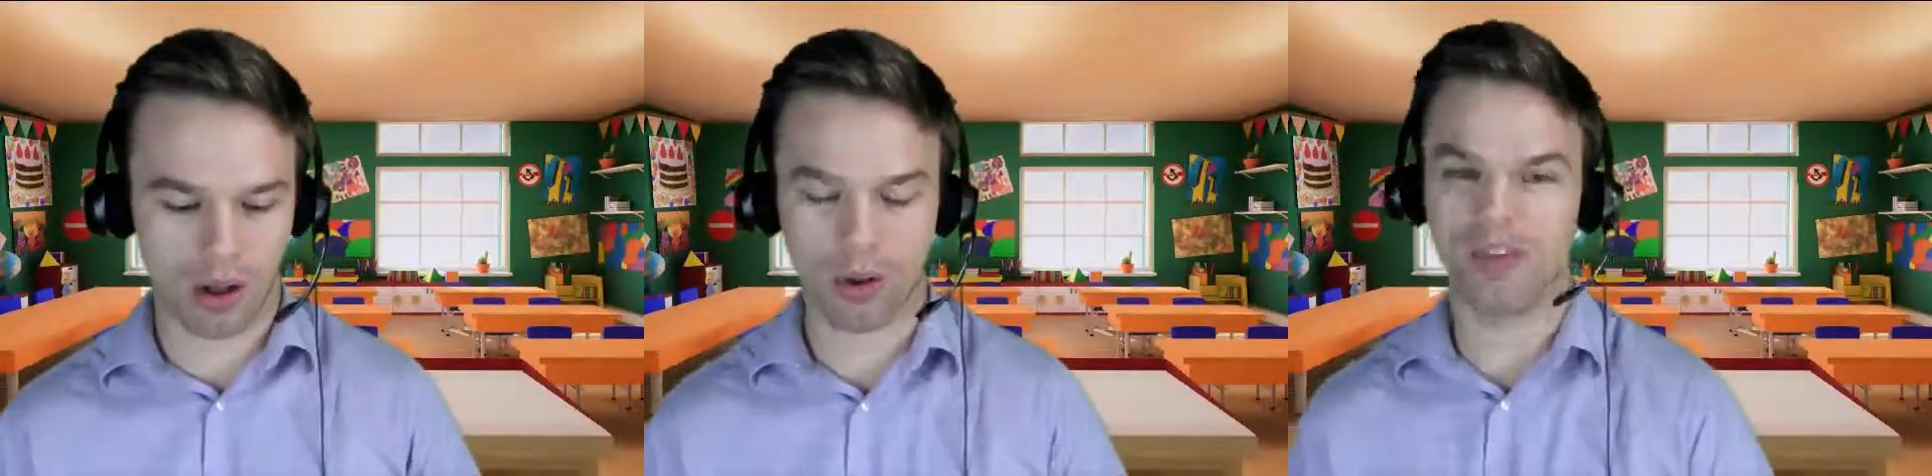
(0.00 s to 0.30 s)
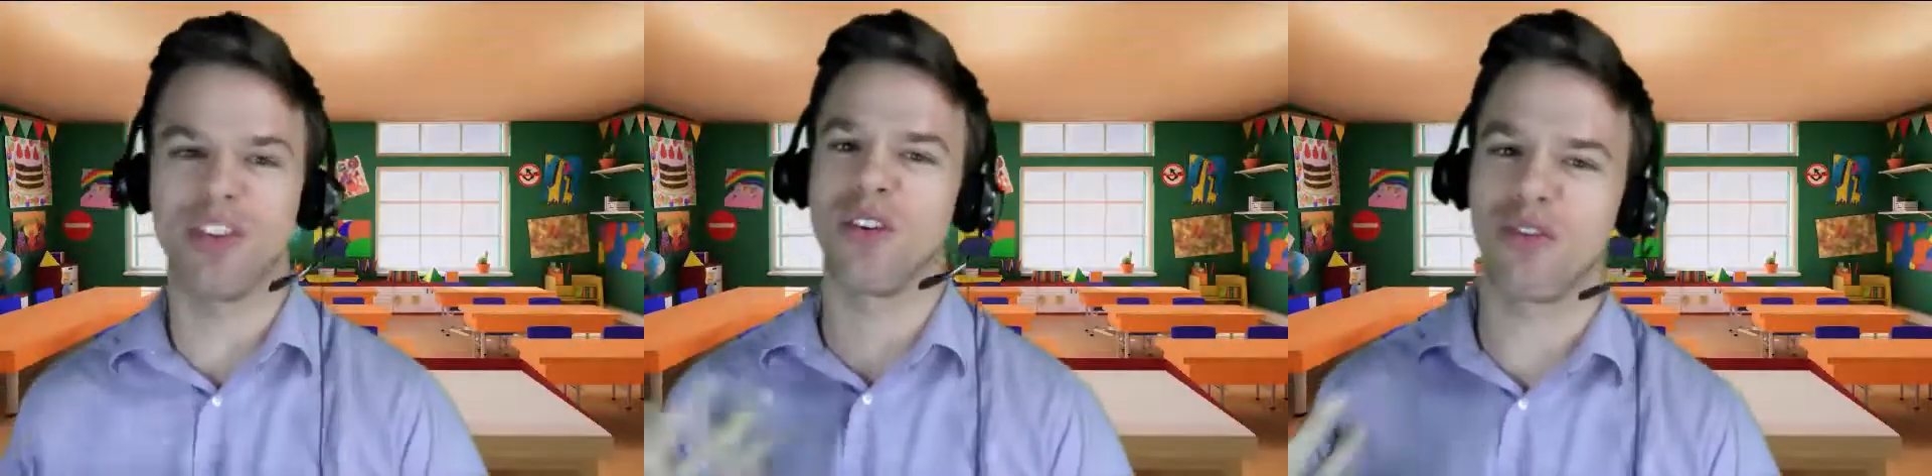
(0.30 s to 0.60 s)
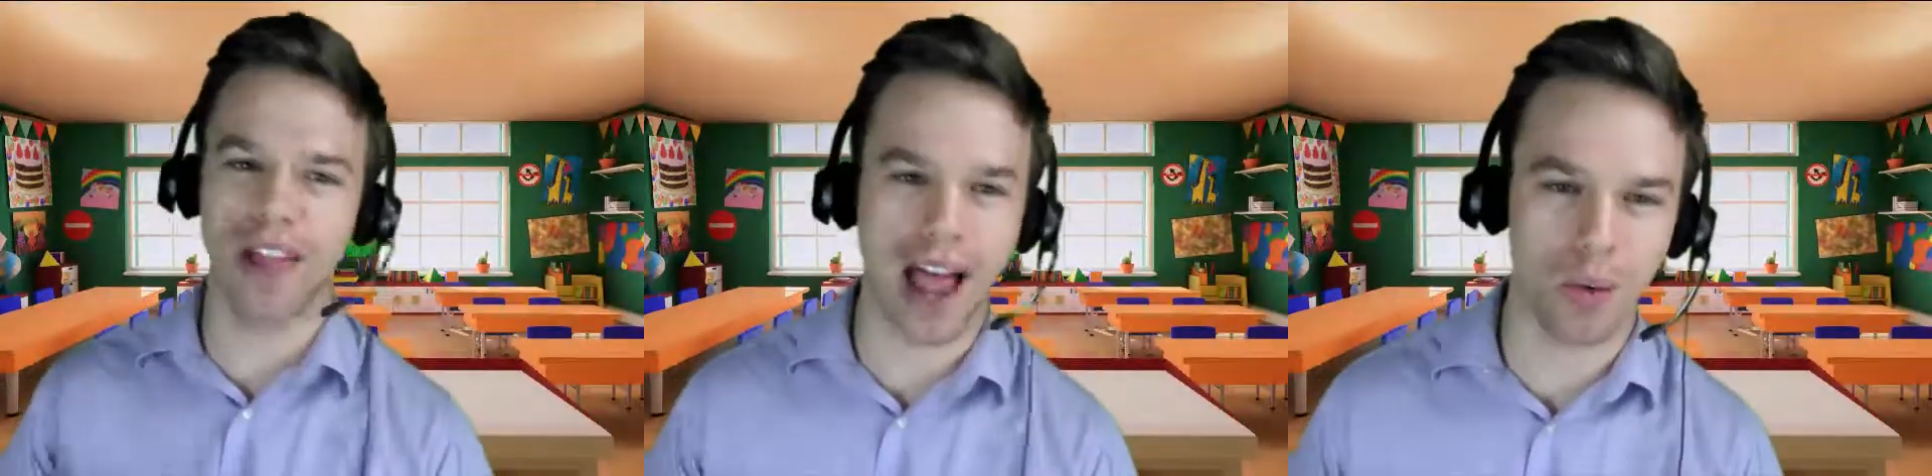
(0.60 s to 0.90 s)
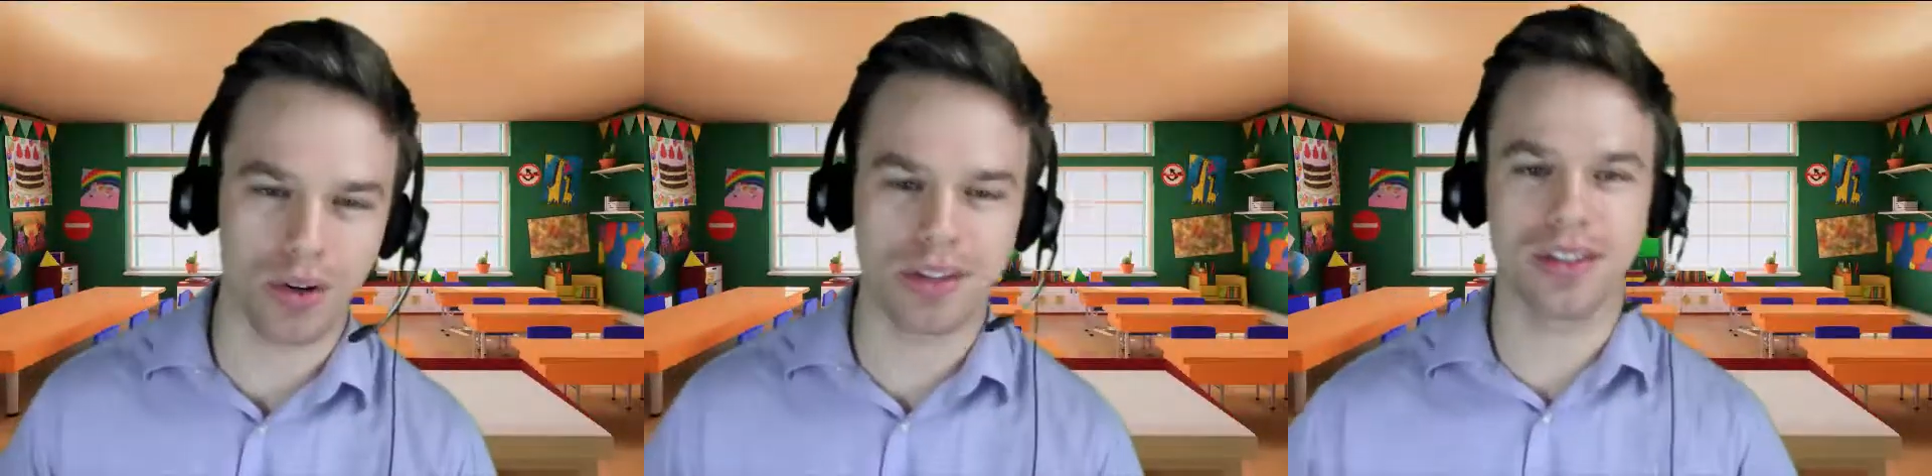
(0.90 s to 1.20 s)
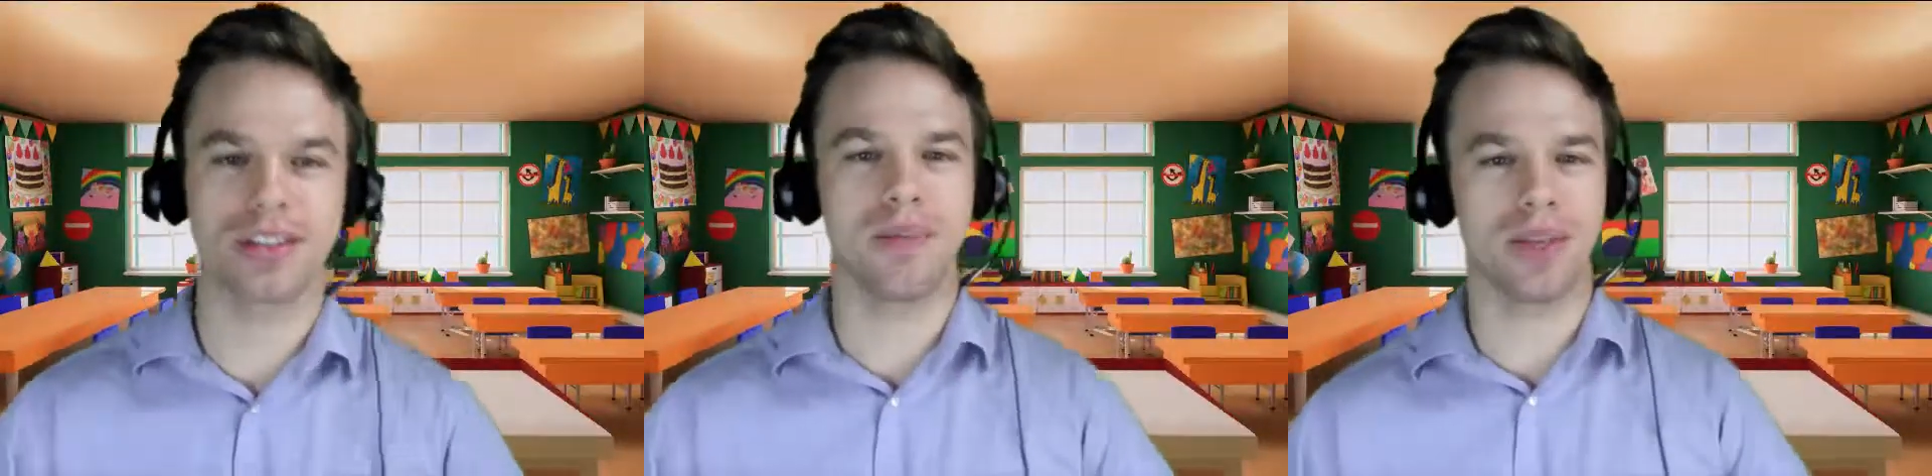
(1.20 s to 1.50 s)
Or for their flowers,
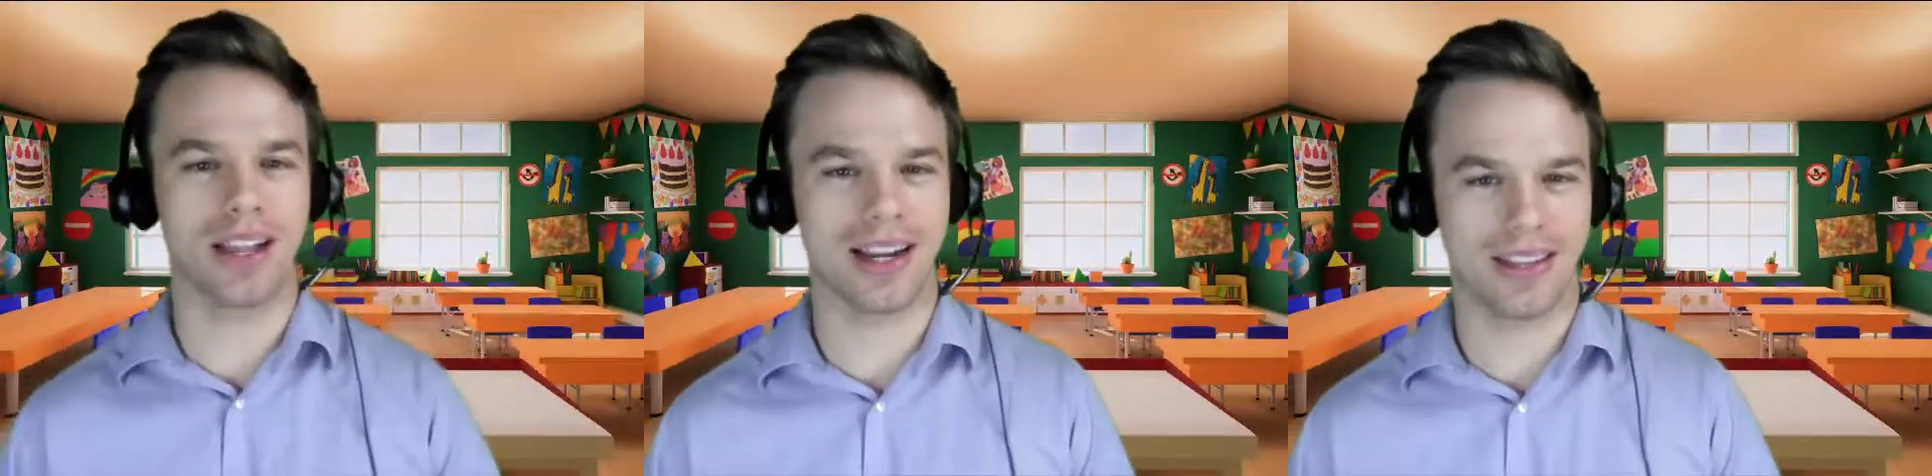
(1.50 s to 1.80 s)
something like